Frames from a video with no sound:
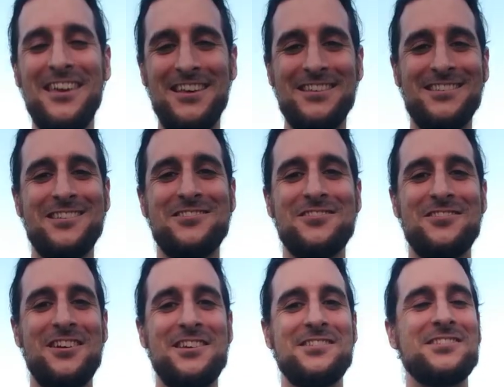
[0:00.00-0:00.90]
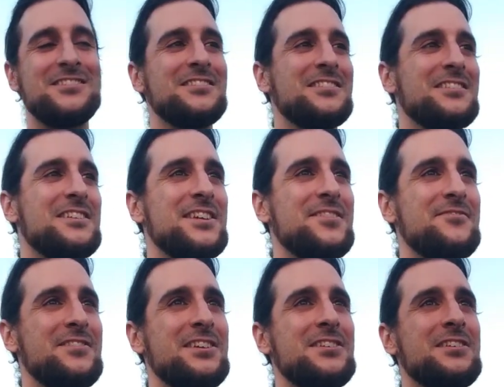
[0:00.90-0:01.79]
It's such a nice
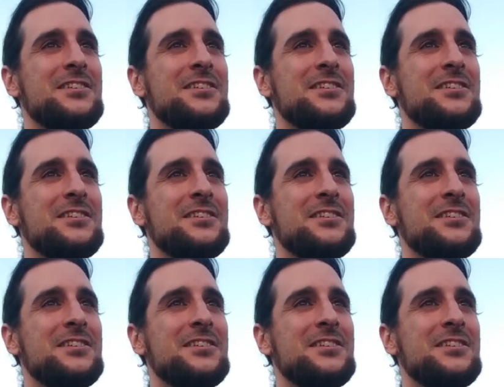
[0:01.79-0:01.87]
evening,